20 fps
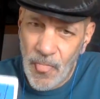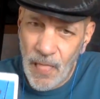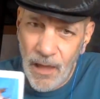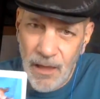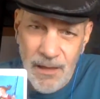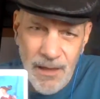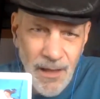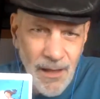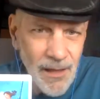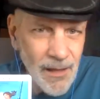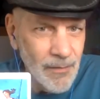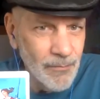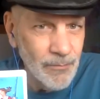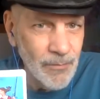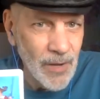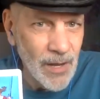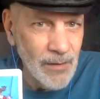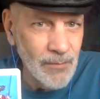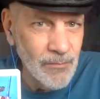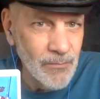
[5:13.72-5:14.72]
yeah,
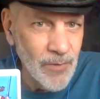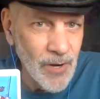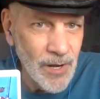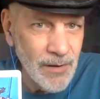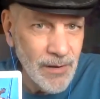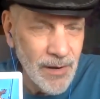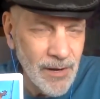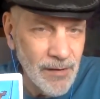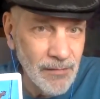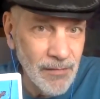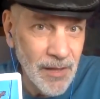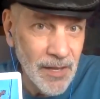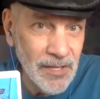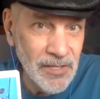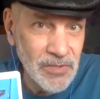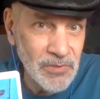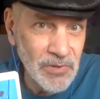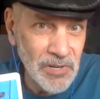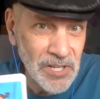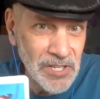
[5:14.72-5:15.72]
I'm ready to like
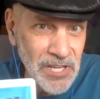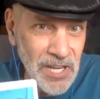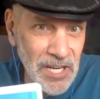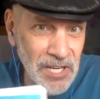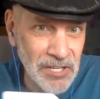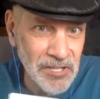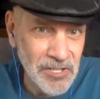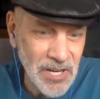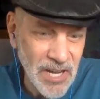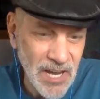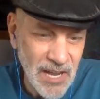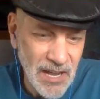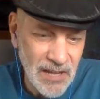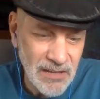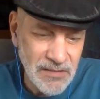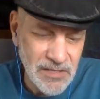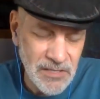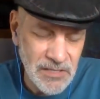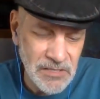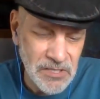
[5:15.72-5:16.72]
sort of take a
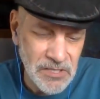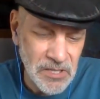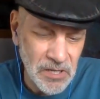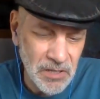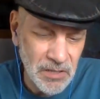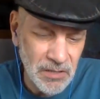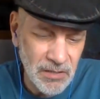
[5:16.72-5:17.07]
chance,